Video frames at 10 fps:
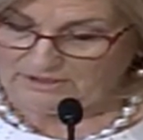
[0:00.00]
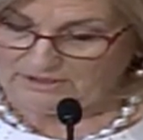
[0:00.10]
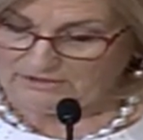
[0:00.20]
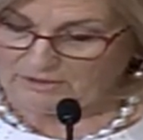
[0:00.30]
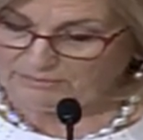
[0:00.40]

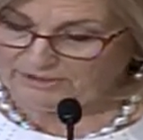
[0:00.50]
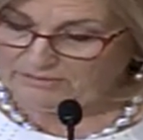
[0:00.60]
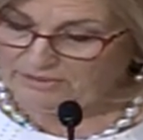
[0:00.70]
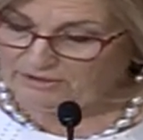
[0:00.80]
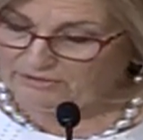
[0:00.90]
Though
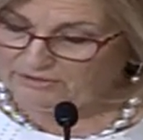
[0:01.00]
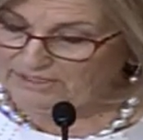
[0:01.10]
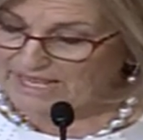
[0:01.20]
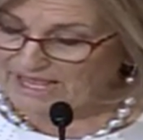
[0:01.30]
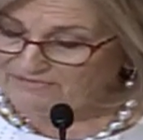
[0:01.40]
Planned Parenthood
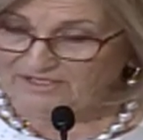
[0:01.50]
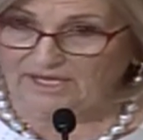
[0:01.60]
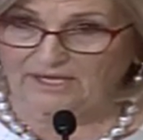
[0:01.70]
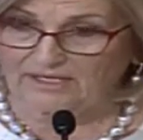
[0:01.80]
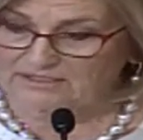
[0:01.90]

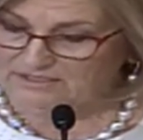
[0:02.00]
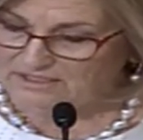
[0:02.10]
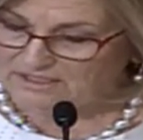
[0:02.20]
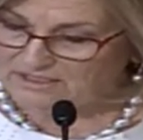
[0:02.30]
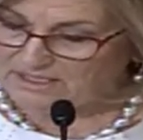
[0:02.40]
advocates
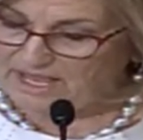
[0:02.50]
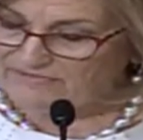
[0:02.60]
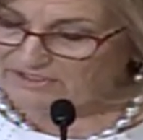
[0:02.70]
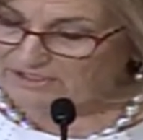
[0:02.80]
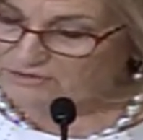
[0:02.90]

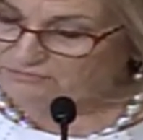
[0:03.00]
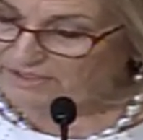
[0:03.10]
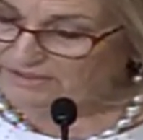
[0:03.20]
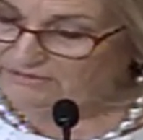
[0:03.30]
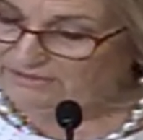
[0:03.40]

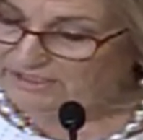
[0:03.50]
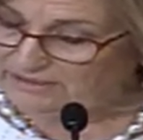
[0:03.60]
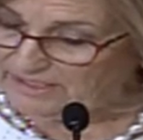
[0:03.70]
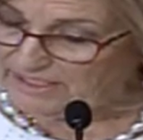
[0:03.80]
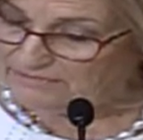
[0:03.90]
regularly
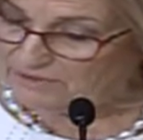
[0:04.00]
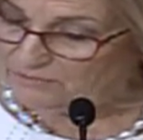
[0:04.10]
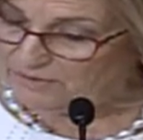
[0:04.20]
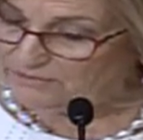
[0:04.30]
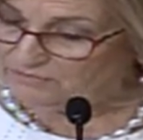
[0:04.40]
claim that
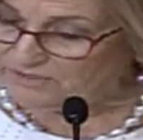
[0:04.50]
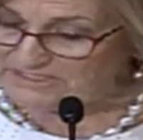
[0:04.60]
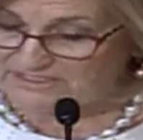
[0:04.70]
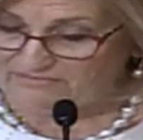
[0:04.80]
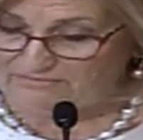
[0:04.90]
women
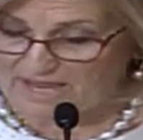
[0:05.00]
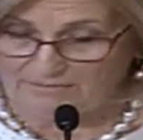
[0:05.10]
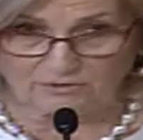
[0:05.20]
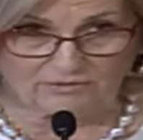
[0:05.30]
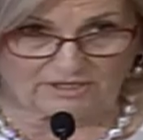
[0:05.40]
receive
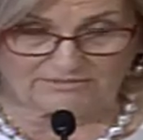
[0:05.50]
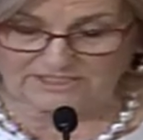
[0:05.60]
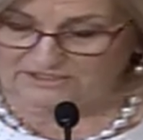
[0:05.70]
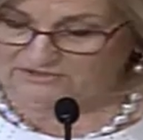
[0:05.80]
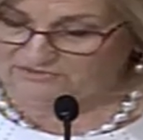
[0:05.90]
mammograms
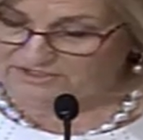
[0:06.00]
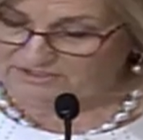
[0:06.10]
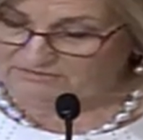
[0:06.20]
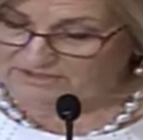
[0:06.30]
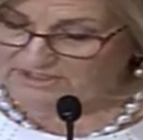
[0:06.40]
at its
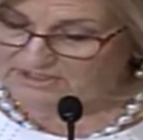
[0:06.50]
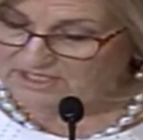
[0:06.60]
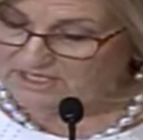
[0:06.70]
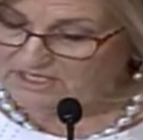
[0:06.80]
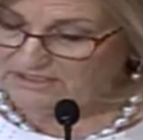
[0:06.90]
facilities,
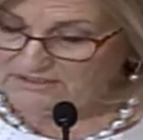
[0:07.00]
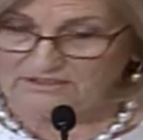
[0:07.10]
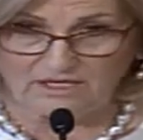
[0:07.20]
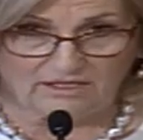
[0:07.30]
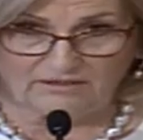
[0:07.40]

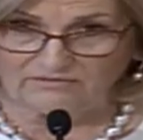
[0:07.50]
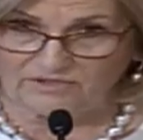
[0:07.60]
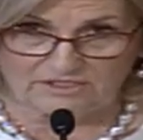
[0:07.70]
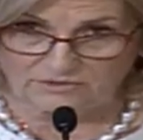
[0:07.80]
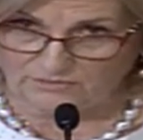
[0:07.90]
none of
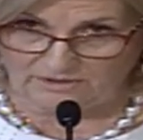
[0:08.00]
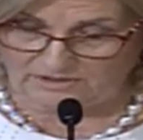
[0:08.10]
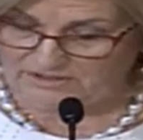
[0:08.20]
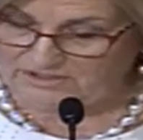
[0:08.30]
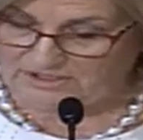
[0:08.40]
these
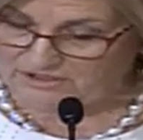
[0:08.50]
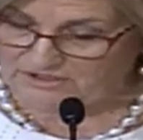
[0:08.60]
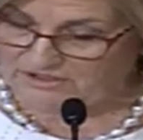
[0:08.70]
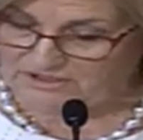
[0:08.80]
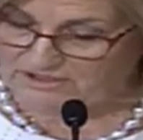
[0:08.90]

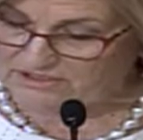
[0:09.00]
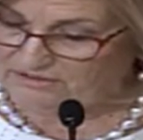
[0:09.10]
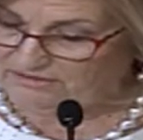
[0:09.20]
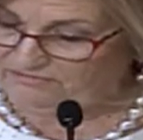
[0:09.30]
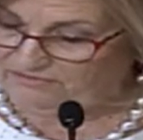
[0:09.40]
organizations,
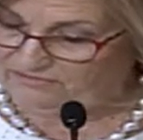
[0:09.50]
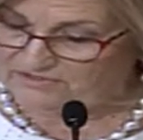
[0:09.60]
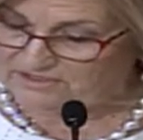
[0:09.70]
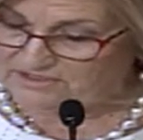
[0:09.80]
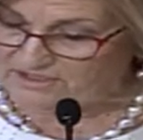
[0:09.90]

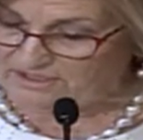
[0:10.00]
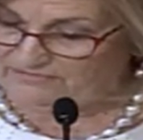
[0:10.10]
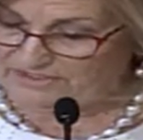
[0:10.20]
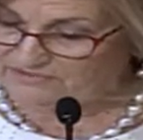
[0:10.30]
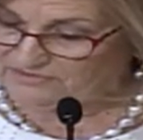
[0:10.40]
650 of
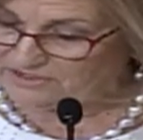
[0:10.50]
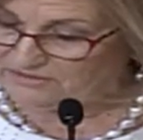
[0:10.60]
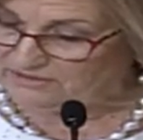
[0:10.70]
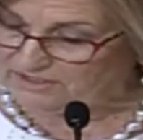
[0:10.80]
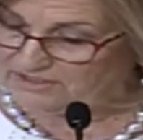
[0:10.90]
these
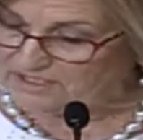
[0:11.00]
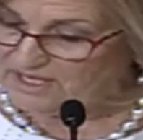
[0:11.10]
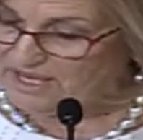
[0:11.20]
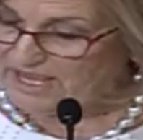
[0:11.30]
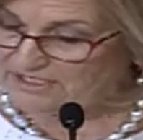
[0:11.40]
facilities,
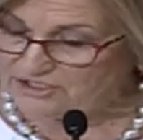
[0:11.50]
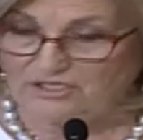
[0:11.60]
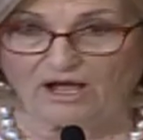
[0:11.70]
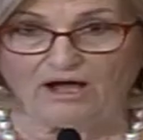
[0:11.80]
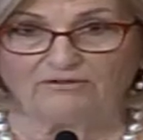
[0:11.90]
actually
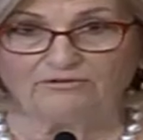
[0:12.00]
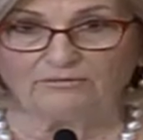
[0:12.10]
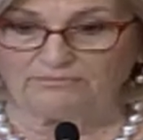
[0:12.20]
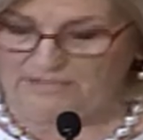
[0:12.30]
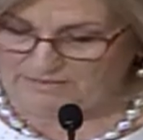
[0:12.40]
offer
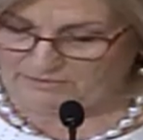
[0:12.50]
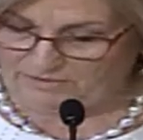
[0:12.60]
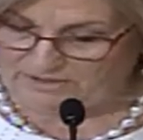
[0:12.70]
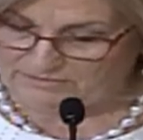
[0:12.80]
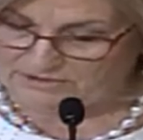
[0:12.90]

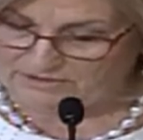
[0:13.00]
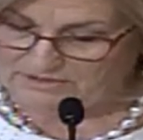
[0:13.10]
mammograms.